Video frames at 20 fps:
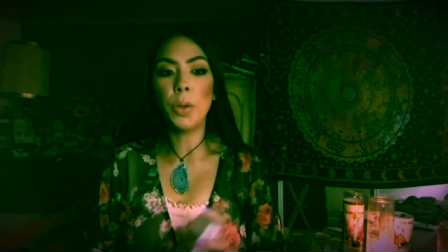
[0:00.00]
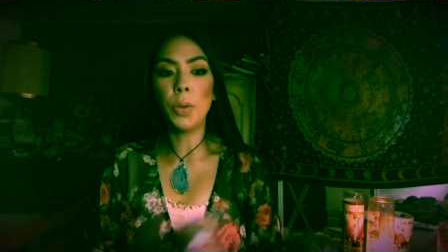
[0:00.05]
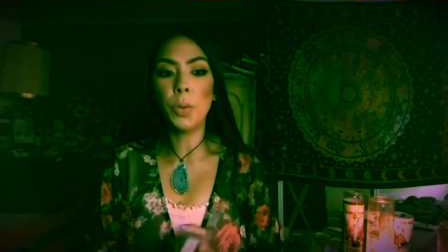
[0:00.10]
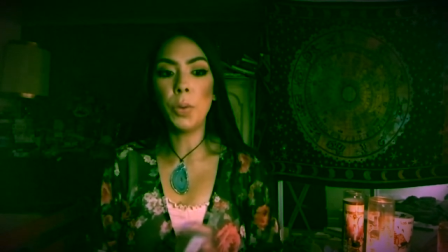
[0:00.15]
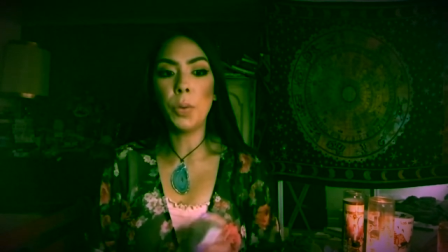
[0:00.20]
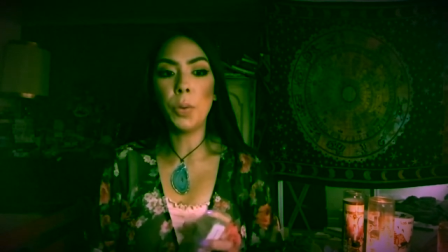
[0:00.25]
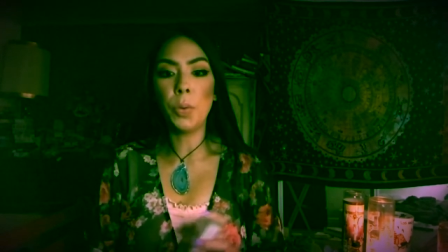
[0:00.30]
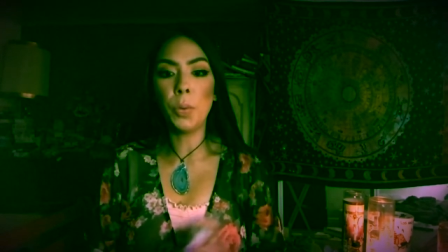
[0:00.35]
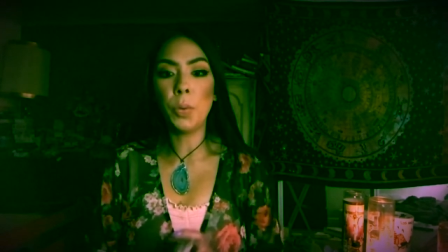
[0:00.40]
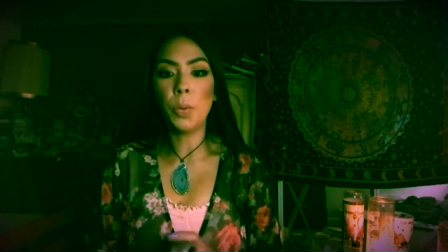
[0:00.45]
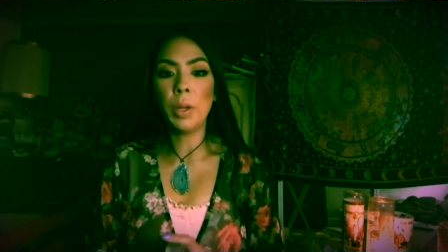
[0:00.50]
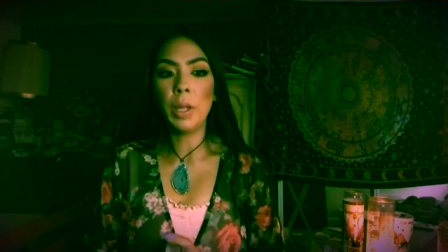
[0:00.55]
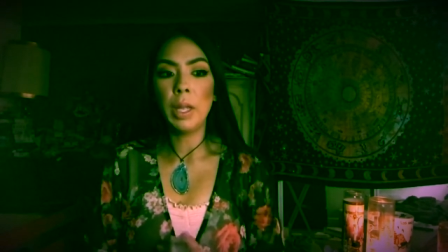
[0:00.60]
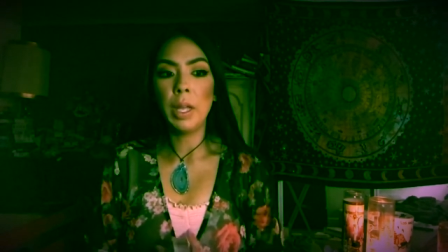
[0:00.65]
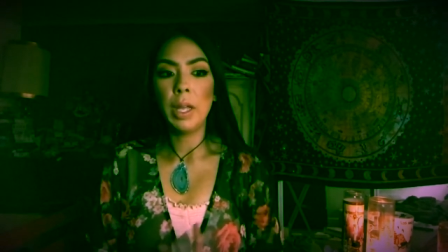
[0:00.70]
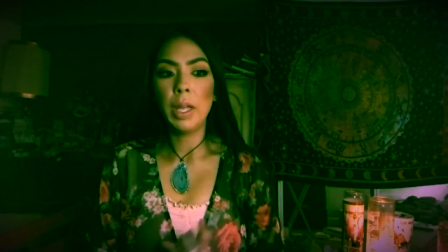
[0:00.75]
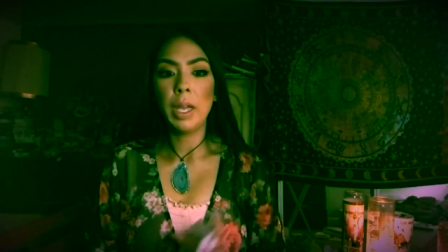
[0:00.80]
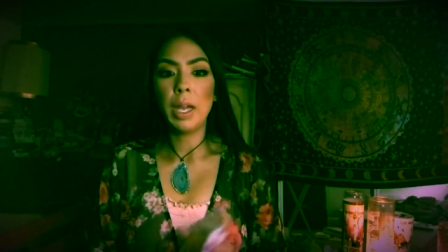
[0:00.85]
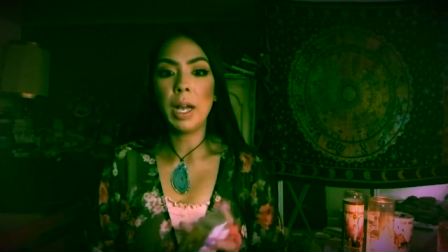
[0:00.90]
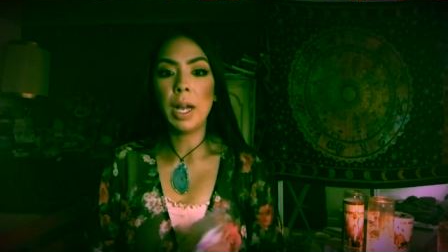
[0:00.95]
who
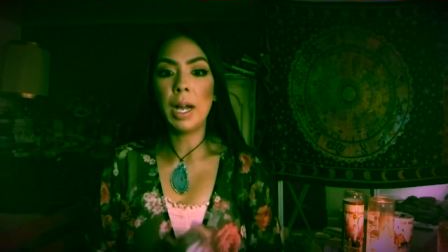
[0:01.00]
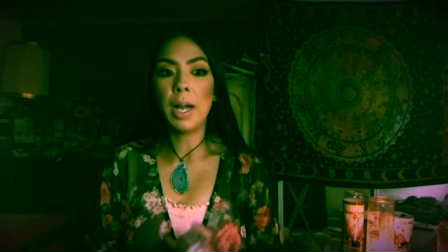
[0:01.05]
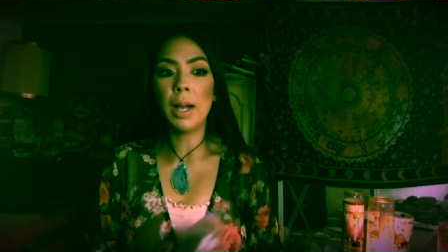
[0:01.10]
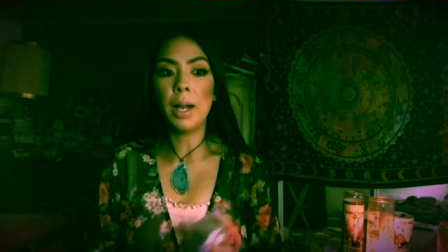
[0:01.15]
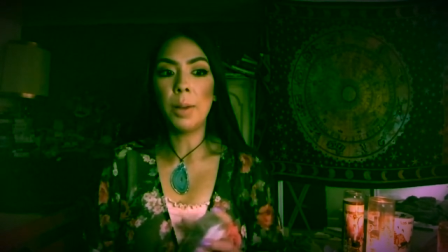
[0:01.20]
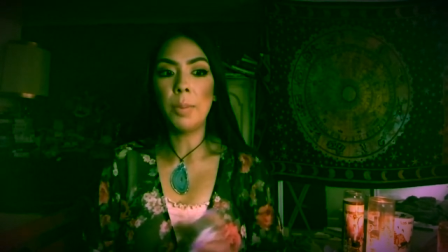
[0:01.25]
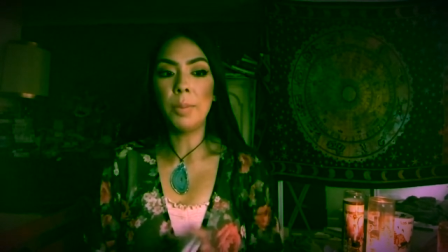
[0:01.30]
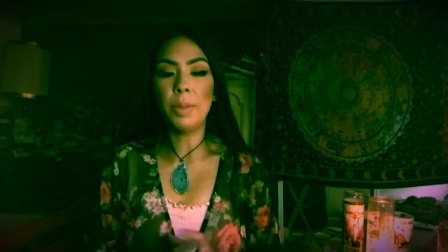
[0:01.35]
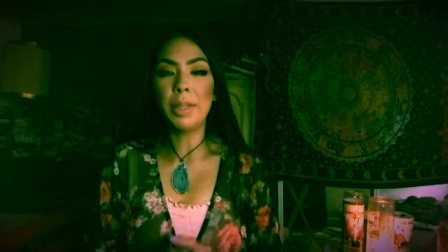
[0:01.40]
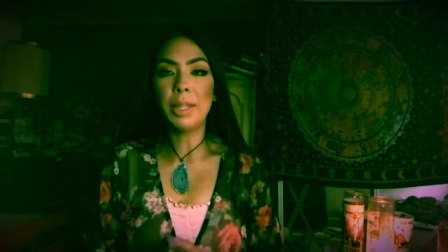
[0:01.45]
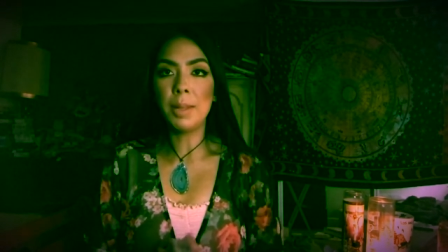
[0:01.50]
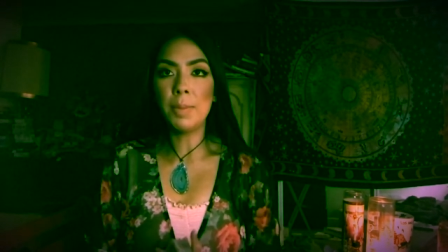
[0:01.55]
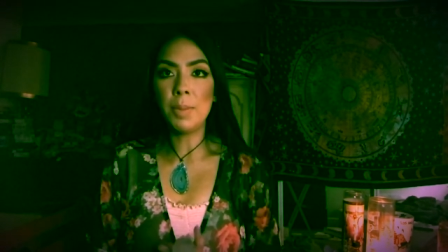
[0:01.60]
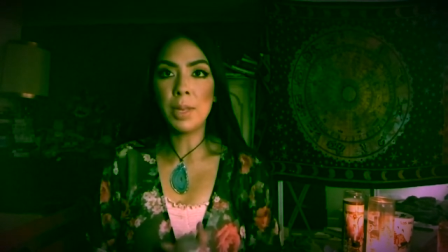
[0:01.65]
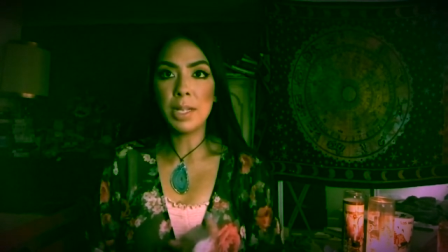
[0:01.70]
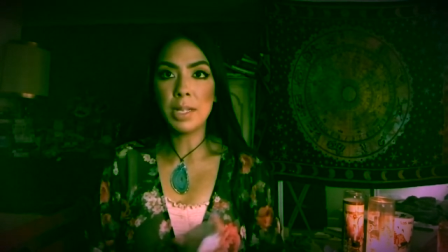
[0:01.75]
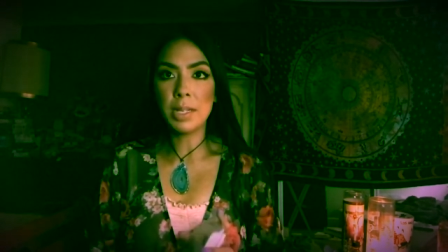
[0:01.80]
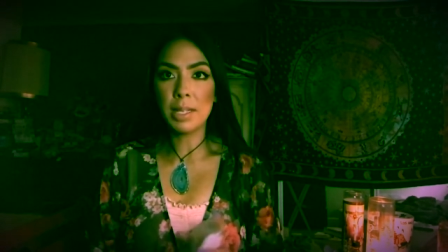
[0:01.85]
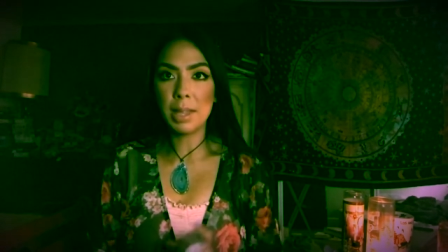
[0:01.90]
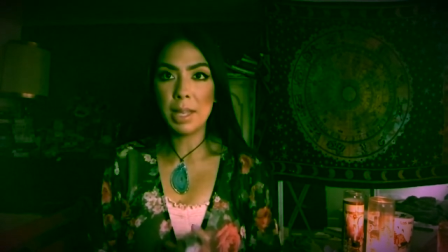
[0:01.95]
um,
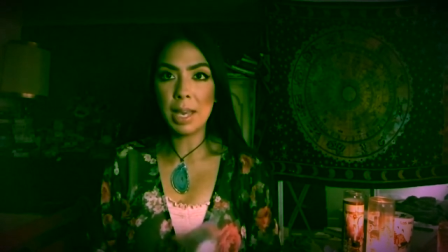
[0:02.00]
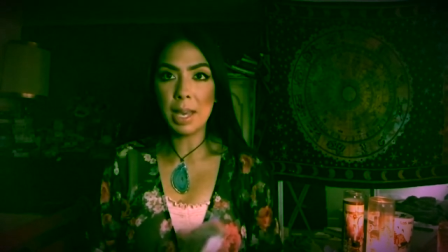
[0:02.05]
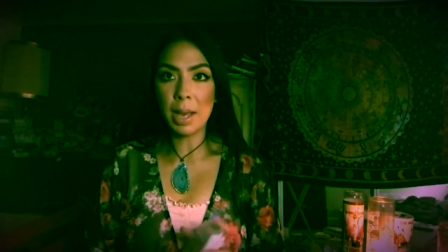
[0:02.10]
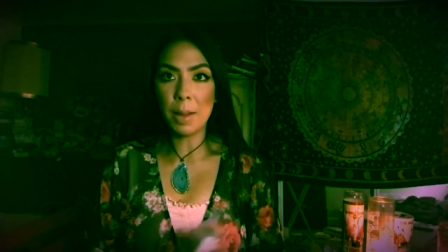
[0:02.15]
limits the